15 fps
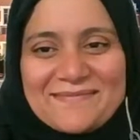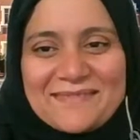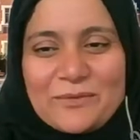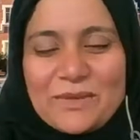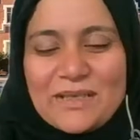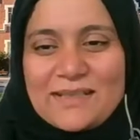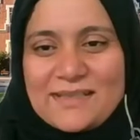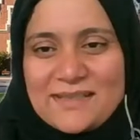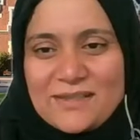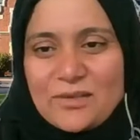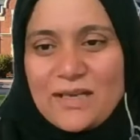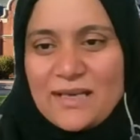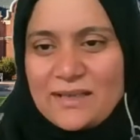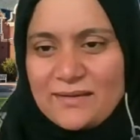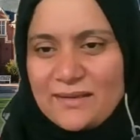Right, so
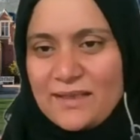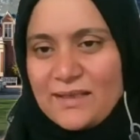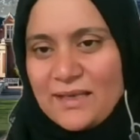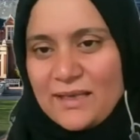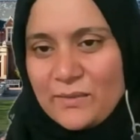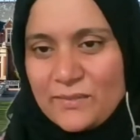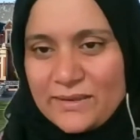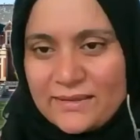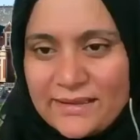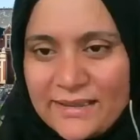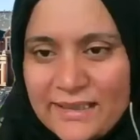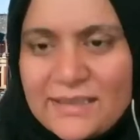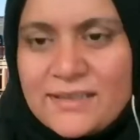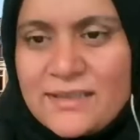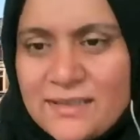I think I will
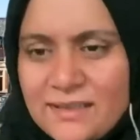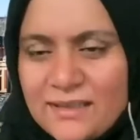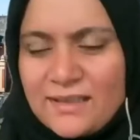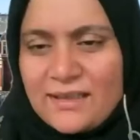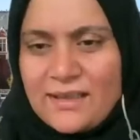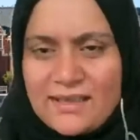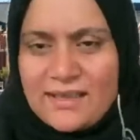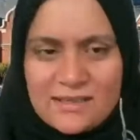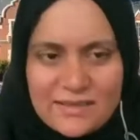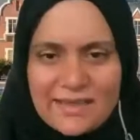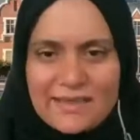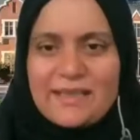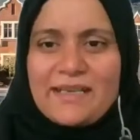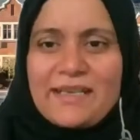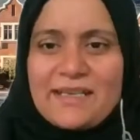end the class.
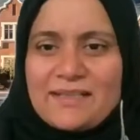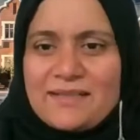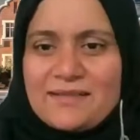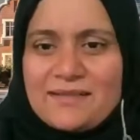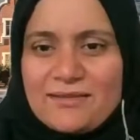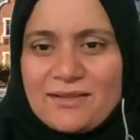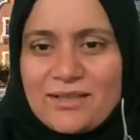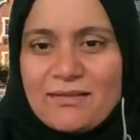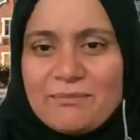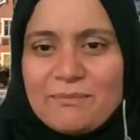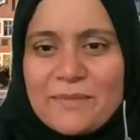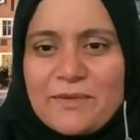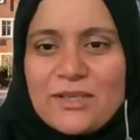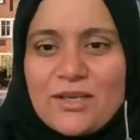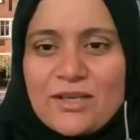Can I end? No,
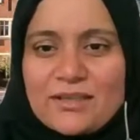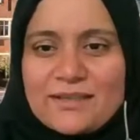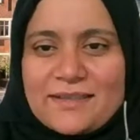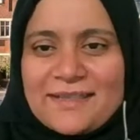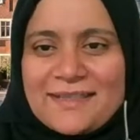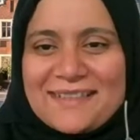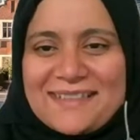maybe not.